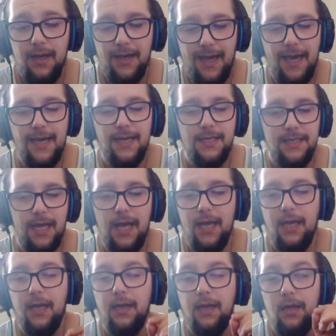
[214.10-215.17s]

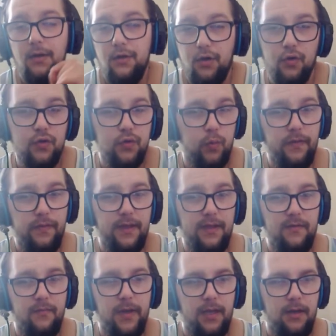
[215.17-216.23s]
KSI does with
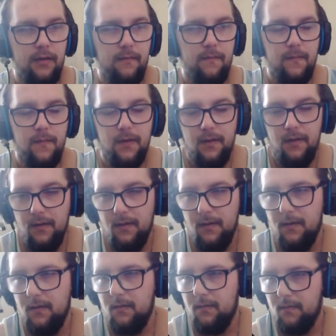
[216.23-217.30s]
this beat.
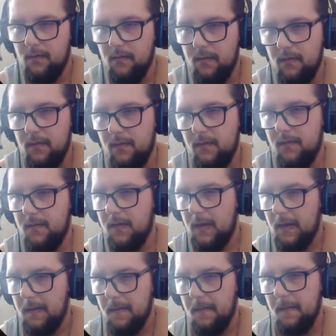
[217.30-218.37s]

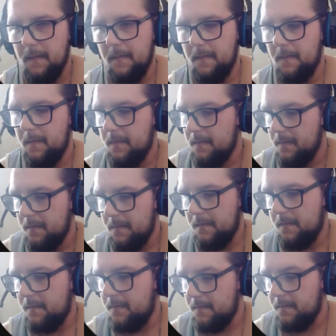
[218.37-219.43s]

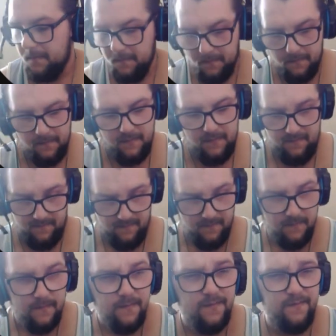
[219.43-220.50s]

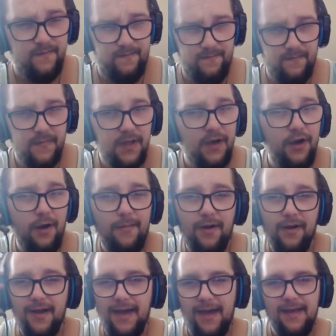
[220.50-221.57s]
Come
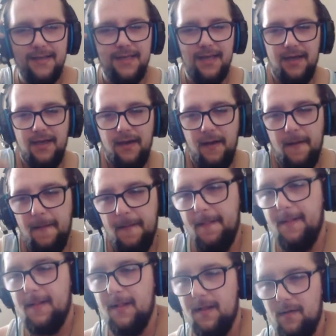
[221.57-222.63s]
on, KSI.
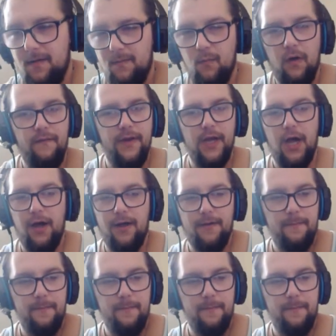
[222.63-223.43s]
What have you got?